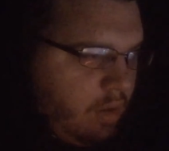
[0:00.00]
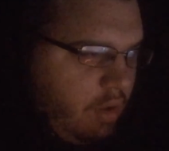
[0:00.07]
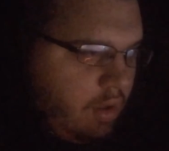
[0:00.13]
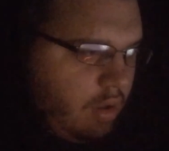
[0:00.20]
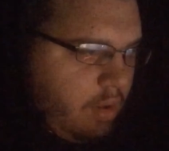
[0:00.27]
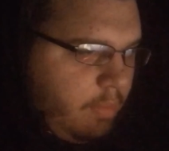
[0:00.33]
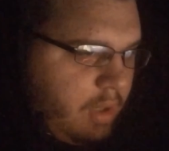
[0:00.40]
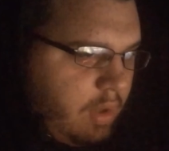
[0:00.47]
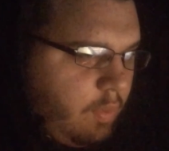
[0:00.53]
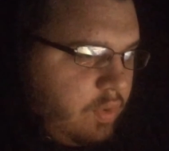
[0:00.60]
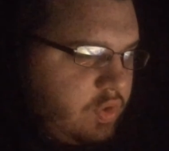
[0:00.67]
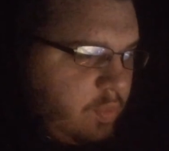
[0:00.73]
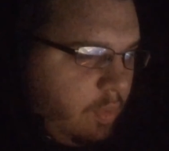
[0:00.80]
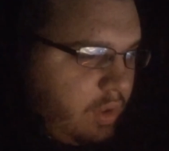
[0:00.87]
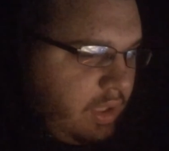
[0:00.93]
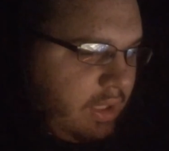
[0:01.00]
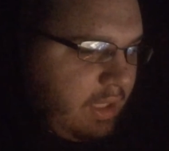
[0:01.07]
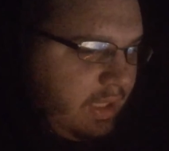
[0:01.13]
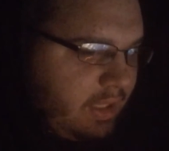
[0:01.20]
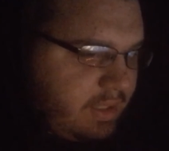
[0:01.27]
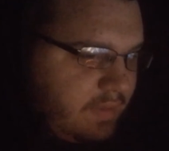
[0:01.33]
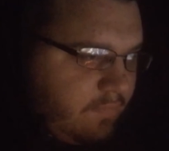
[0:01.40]
I was wanting to
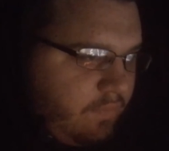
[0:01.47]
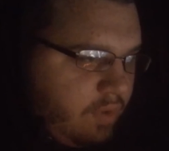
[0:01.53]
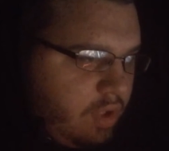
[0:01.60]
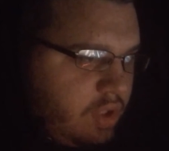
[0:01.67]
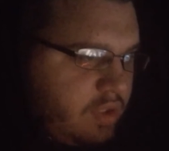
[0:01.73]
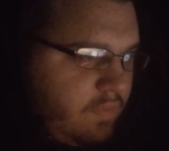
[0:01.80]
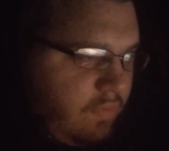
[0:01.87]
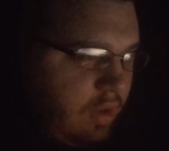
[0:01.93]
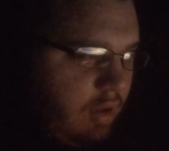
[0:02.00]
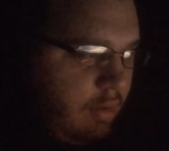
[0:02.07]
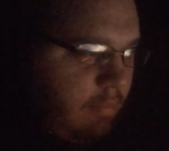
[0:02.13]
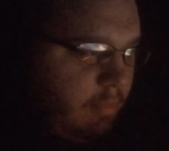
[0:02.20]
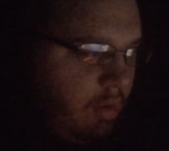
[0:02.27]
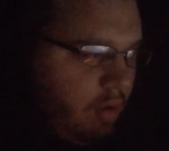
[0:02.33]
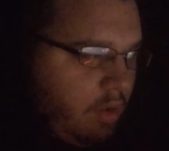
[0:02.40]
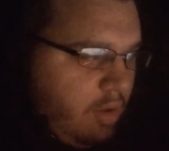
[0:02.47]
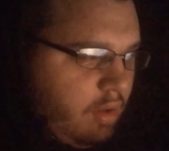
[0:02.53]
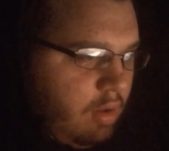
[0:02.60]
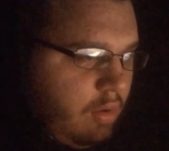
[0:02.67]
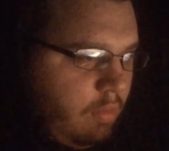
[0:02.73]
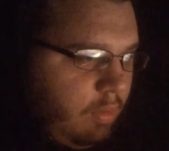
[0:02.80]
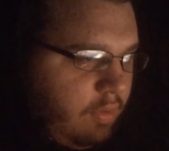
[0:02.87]
get some footage of him
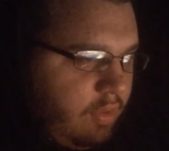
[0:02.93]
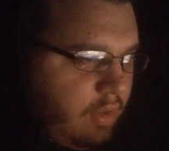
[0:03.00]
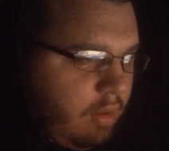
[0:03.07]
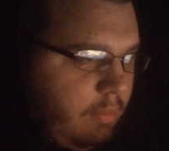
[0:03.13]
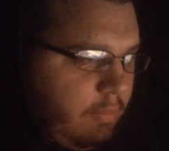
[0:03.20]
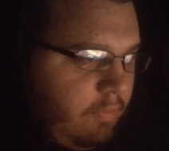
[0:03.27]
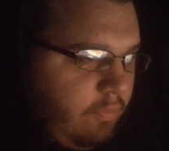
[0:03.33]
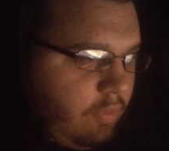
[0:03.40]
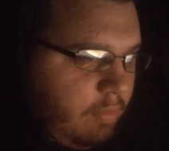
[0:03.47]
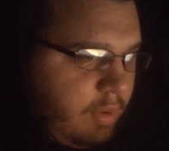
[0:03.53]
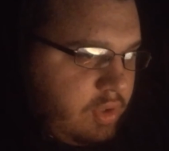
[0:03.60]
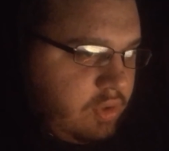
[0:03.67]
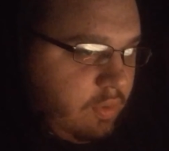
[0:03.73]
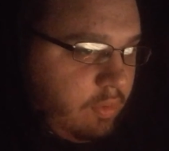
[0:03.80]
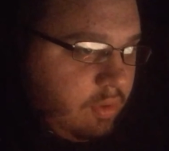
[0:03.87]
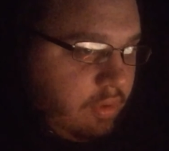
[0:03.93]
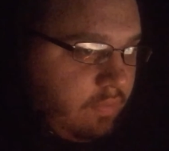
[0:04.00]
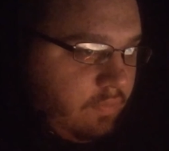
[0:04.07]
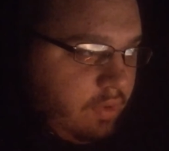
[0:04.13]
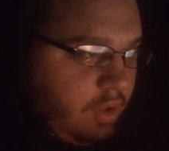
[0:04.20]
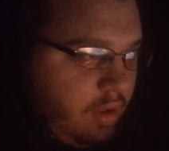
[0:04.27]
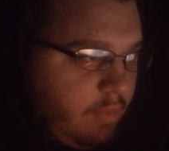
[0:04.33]
with him for my 200th
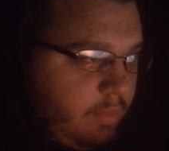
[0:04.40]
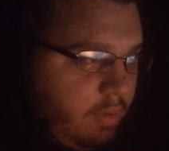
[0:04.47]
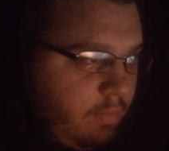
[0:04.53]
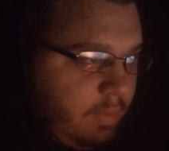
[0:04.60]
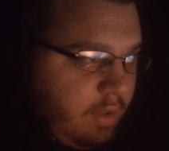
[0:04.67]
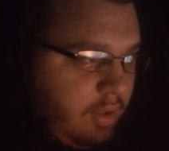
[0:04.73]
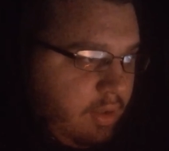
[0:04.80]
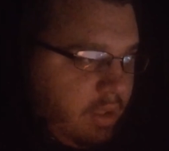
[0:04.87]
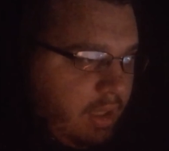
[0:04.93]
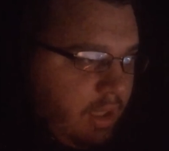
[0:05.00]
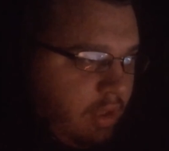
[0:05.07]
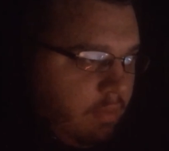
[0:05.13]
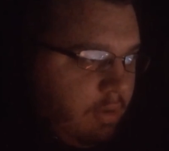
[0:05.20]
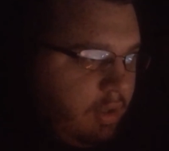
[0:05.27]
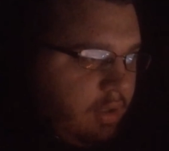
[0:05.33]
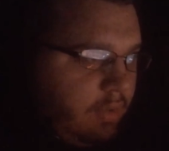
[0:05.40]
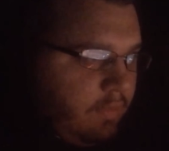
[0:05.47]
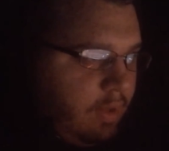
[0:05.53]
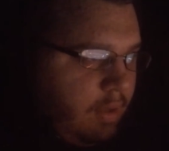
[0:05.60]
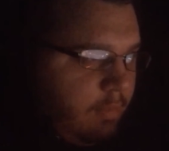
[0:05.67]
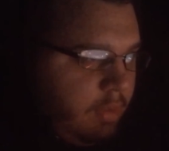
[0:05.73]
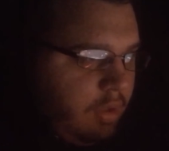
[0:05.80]
video, but we didn't get around to
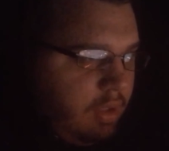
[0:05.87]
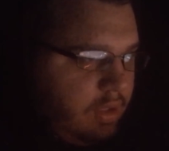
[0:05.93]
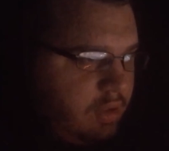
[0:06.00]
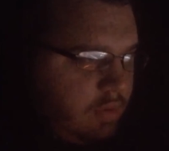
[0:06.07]
that. But it's